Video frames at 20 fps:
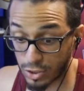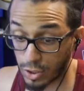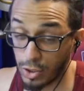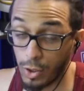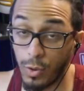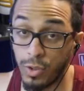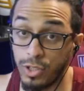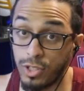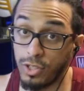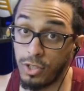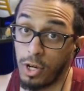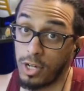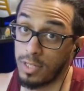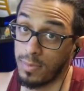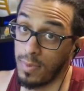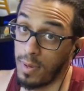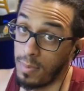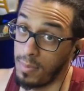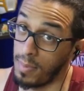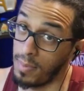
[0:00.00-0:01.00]
So I know we just talked
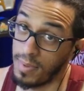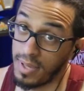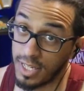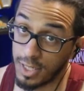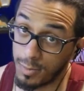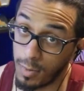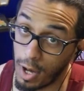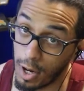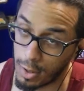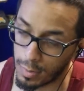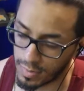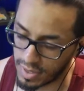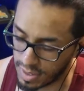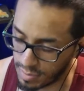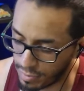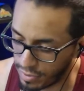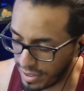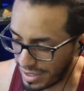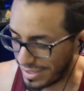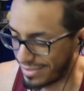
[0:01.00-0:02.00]
about my man Spider
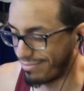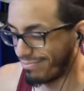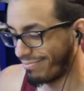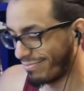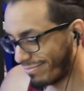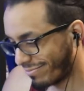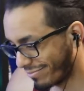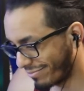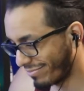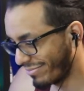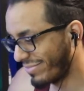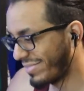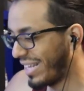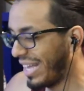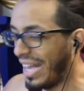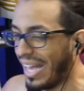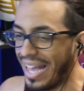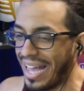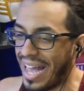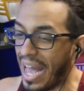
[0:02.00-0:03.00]
Man, but
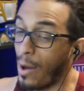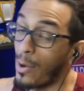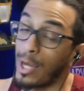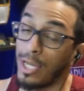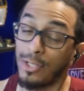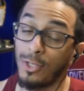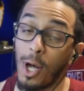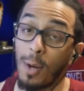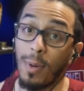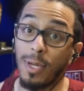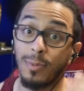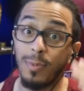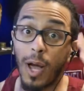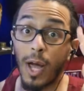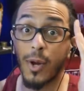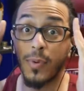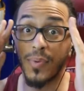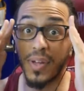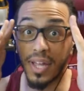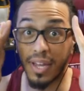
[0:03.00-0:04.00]
how are we gonna talk about
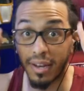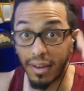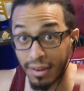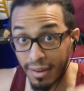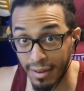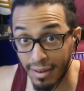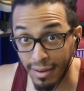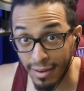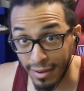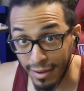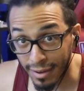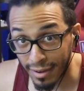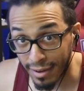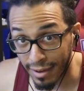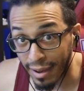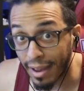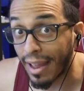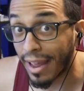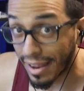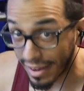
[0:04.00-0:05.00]
Spider Man
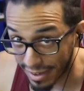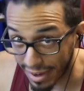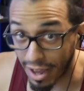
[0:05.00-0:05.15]
and